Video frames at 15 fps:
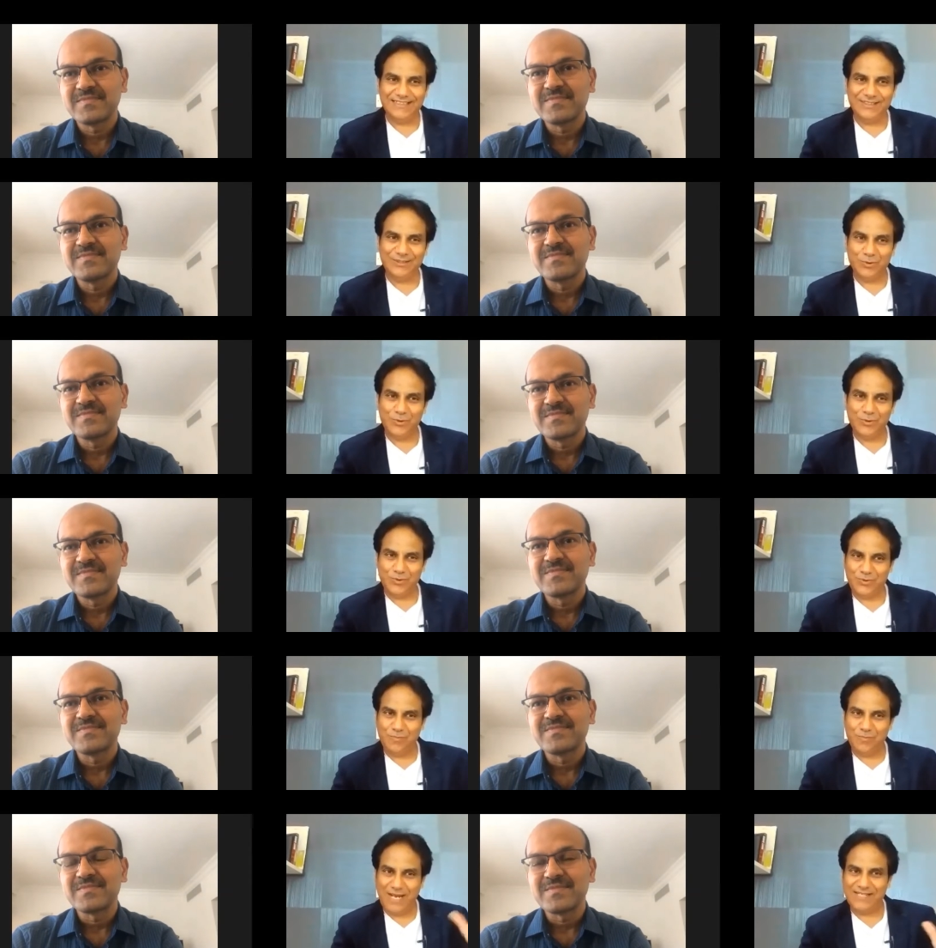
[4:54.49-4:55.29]
Speaker 1: To
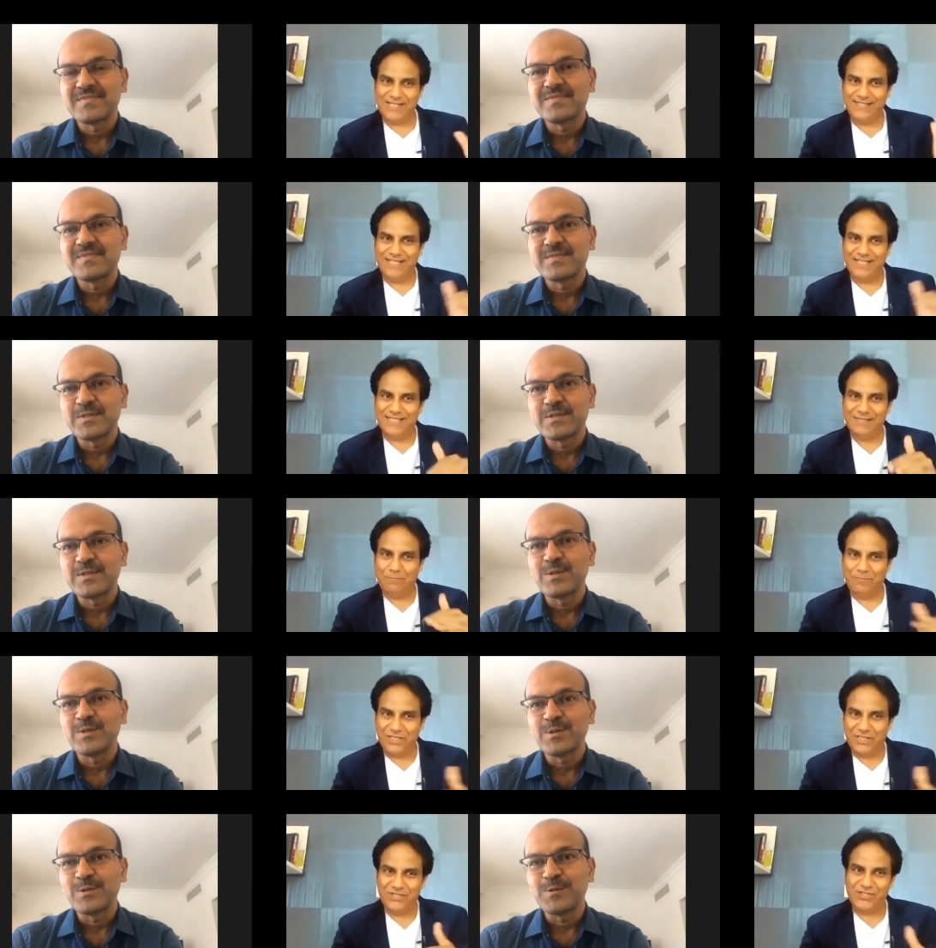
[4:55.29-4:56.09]
match that
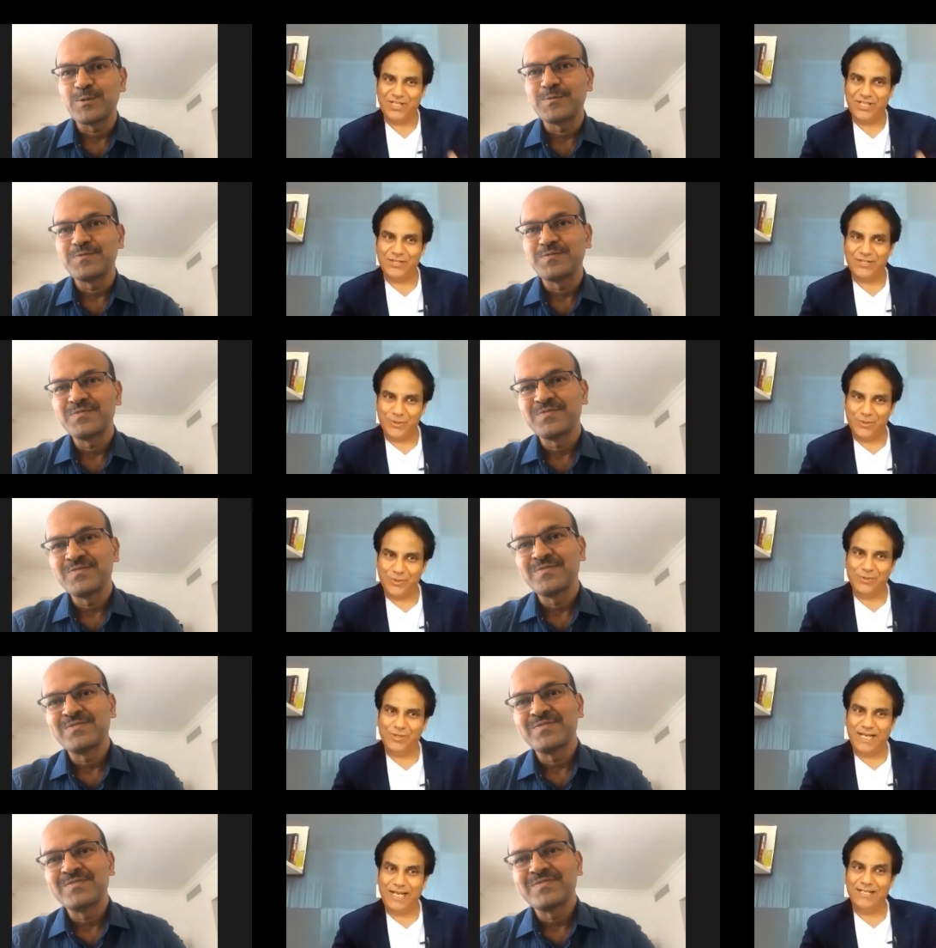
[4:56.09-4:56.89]
pitch and
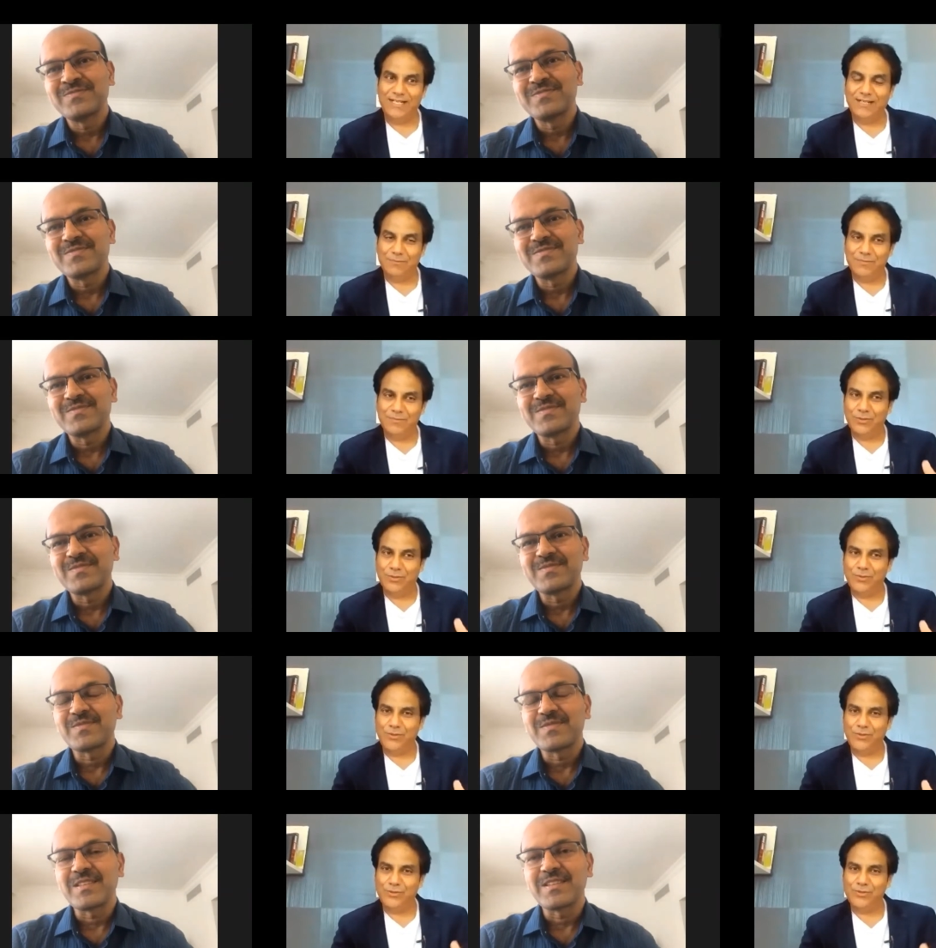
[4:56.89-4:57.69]
tone. And number
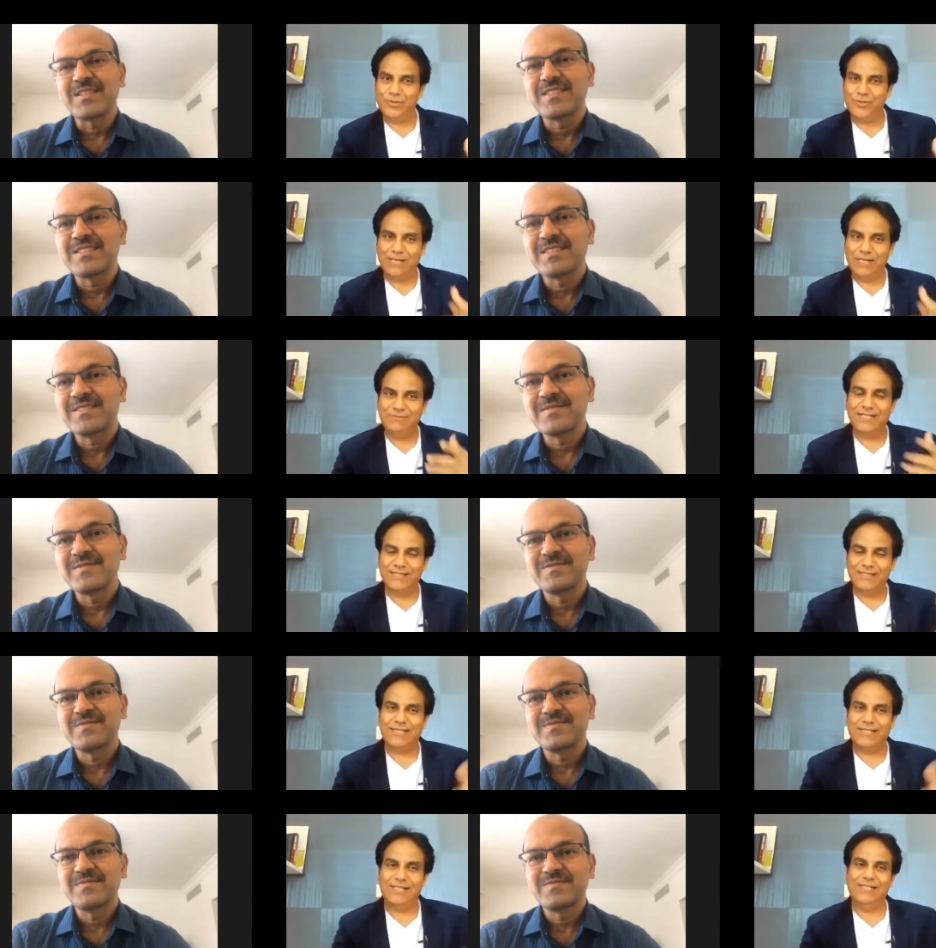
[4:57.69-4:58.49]
two, you should have that
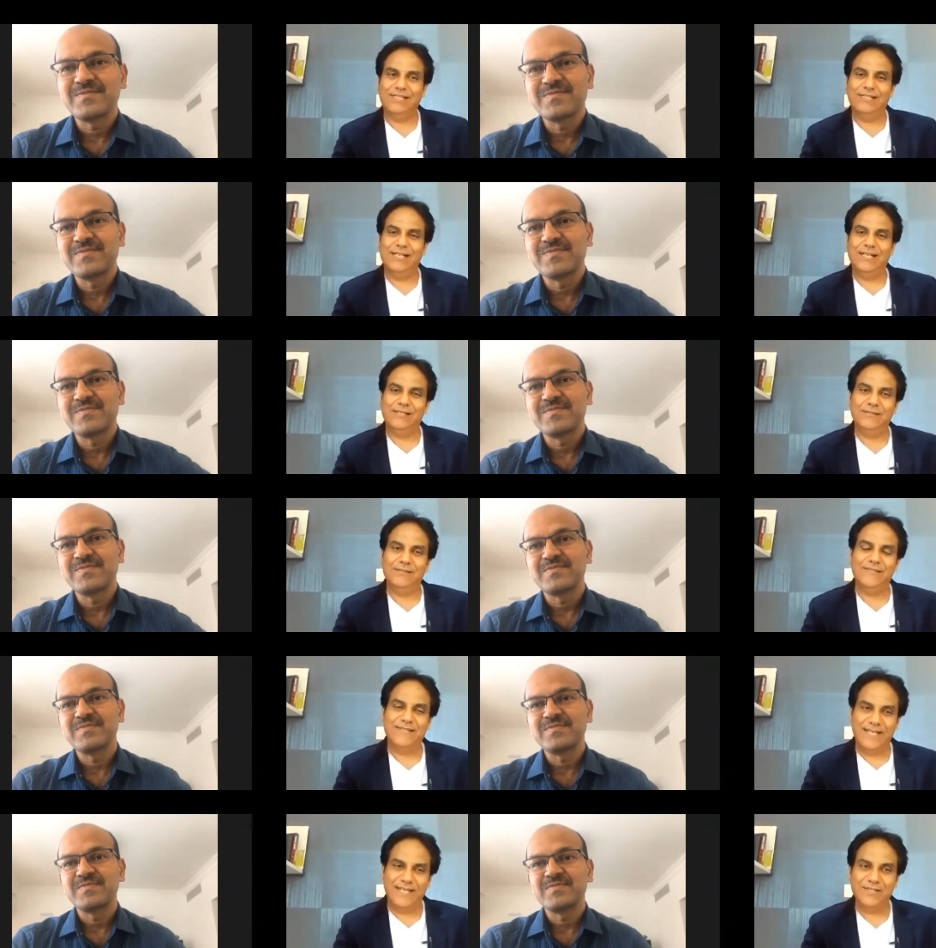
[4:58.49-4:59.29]

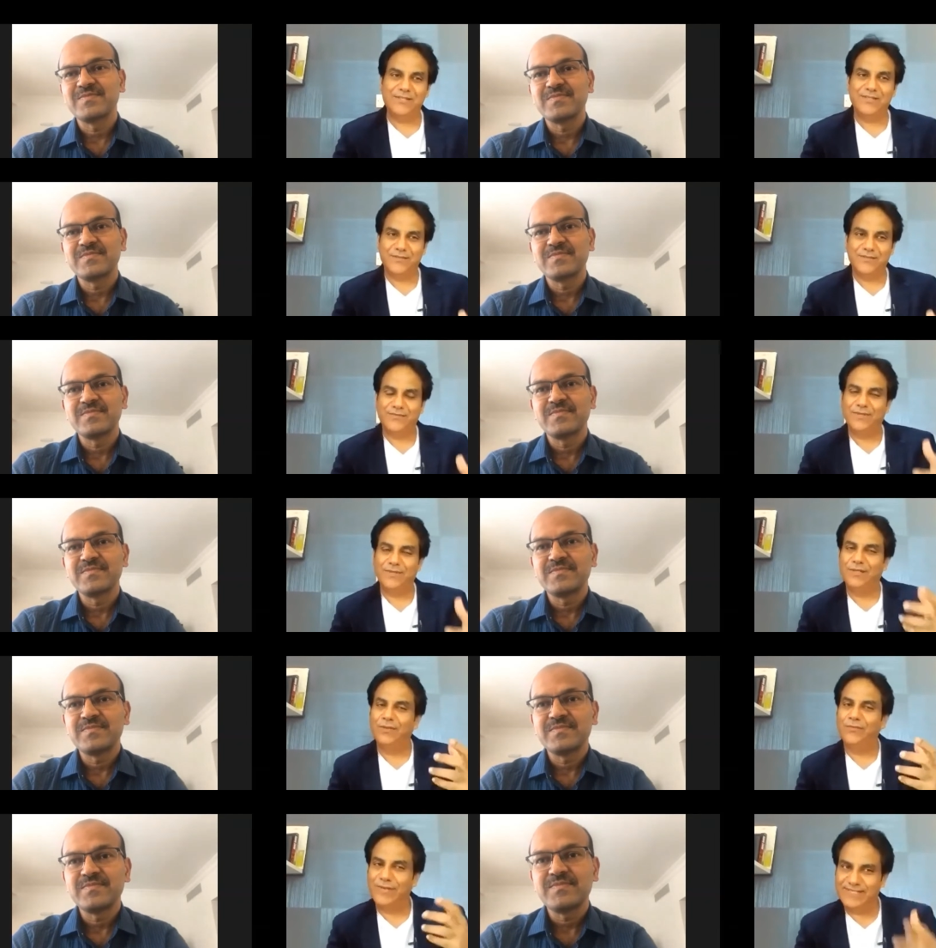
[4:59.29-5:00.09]
sense
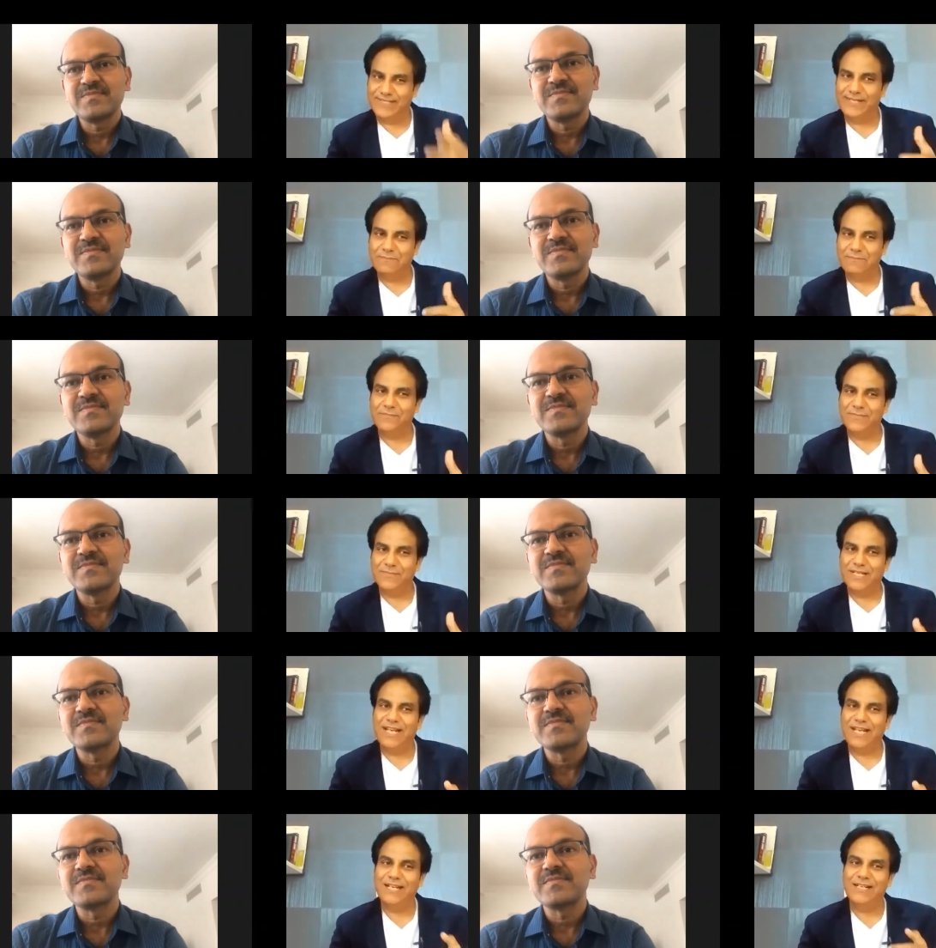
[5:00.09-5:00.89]
of rhythm
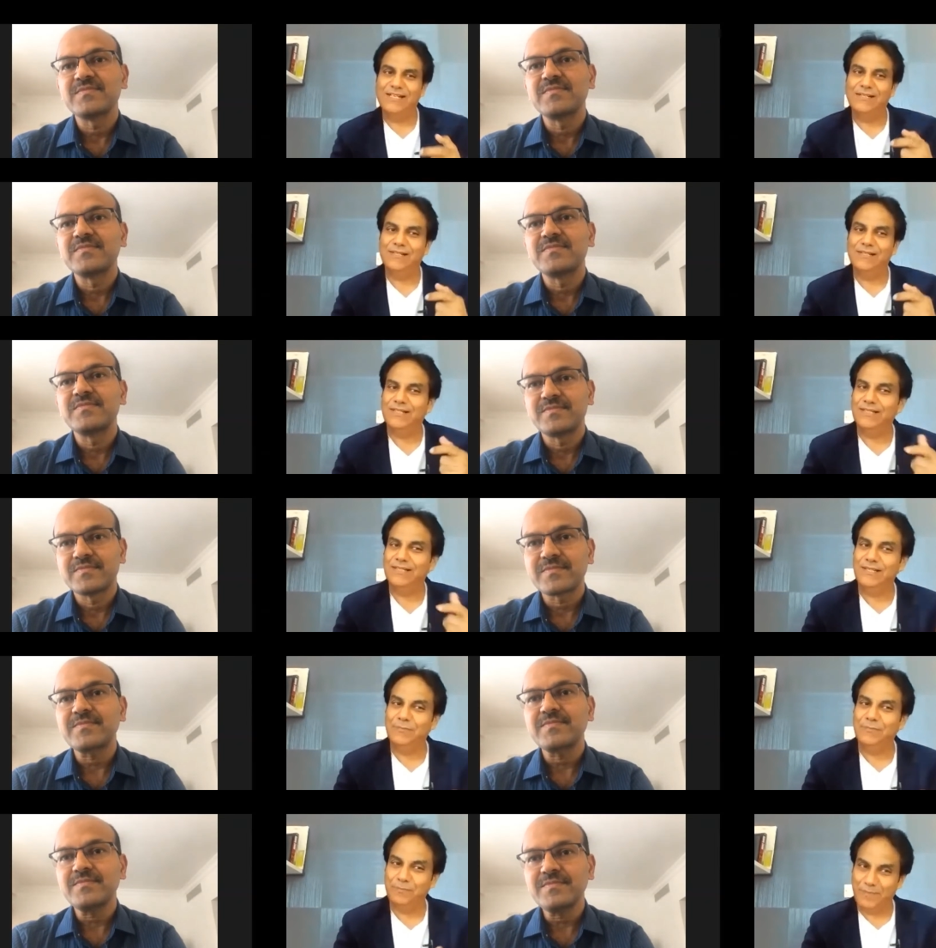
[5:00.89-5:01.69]
and
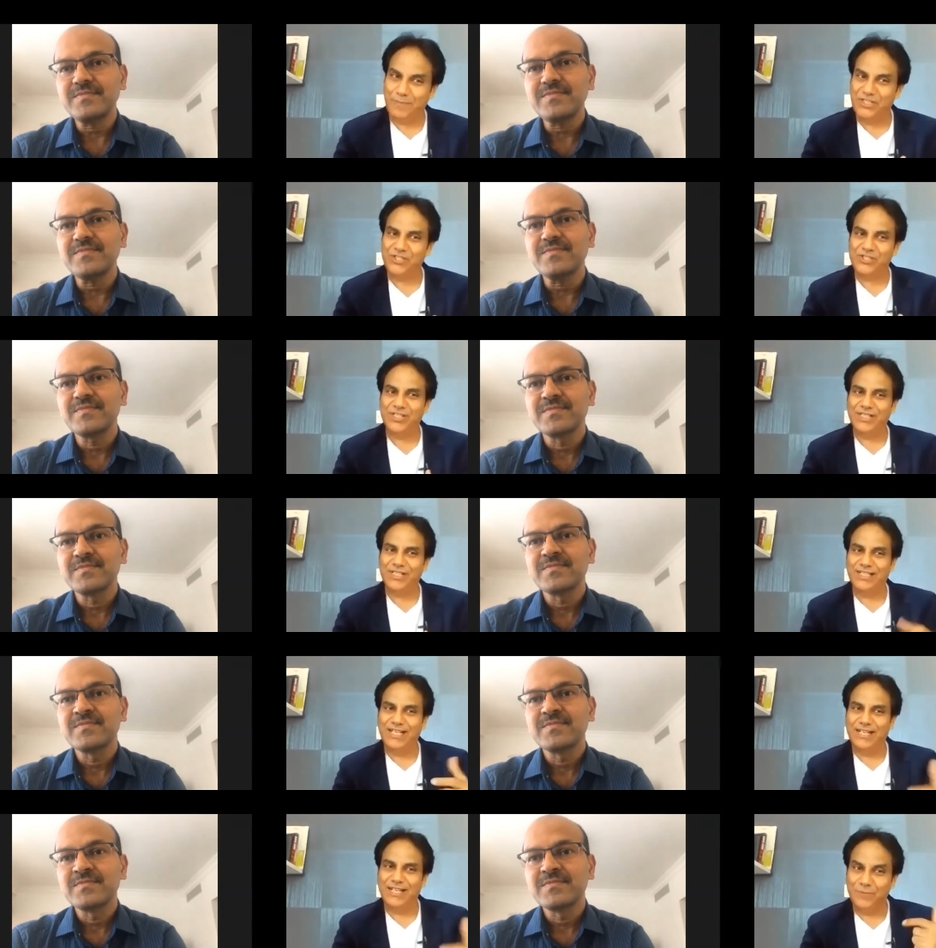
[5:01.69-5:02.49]
the pitch
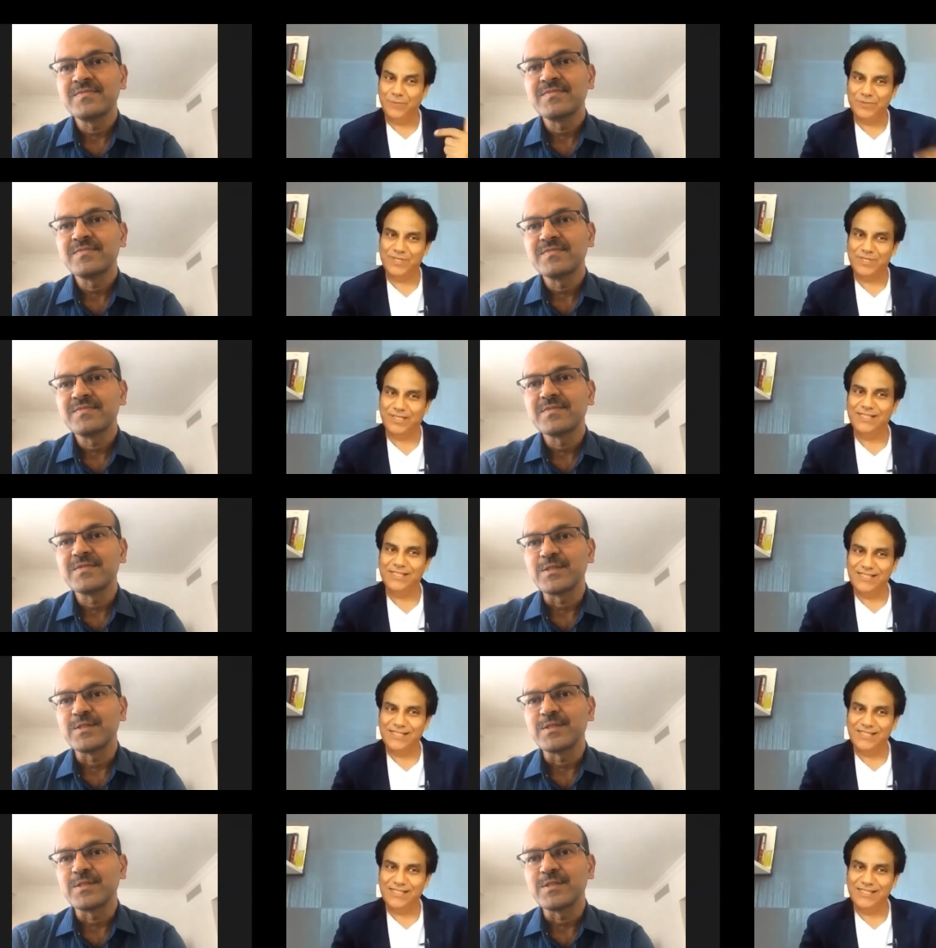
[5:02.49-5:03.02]
and music.